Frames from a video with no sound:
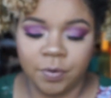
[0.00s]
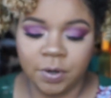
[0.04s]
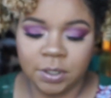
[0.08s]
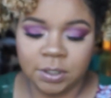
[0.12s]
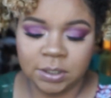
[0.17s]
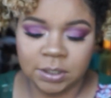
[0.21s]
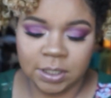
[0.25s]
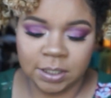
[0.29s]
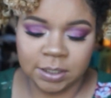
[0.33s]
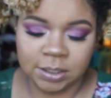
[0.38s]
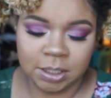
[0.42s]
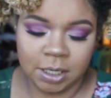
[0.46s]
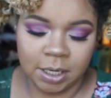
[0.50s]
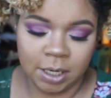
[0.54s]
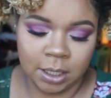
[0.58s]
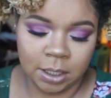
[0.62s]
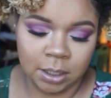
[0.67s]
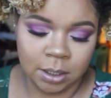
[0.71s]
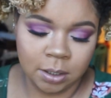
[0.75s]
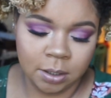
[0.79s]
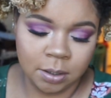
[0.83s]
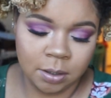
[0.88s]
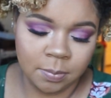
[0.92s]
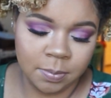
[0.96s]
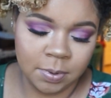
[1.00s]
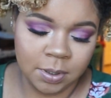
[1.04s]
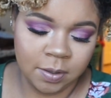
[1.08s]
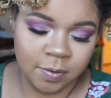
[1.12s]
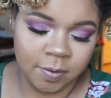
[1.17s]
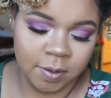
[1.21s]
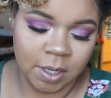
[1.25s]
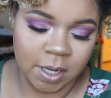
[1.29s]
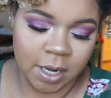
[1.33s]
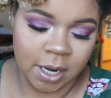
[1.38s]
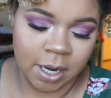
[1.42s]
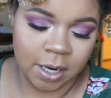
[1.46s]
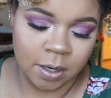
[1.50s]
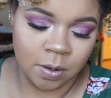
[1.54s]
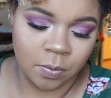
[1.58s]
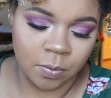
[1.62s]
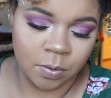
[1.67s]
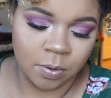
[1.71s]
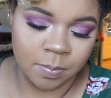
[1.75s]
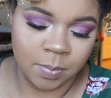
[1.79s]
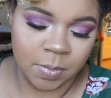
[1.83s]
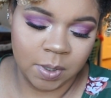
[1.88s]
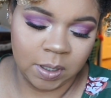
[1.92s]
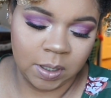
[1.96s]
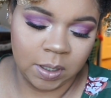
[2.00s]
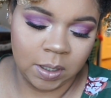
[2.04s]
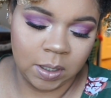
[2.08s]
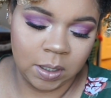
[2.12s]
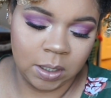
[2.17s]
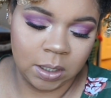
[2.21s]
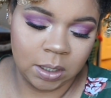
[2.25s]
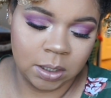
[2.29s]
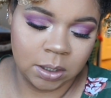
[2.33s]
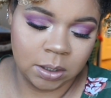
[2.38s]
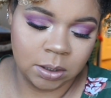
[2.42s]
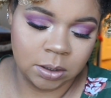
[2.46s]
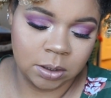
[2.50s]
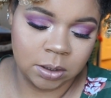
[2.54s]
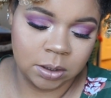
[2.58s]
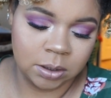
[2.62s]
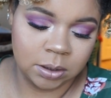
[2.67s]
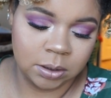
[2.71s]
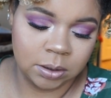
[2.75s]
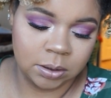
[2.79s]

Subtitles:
first I take a little bit of that on my hands,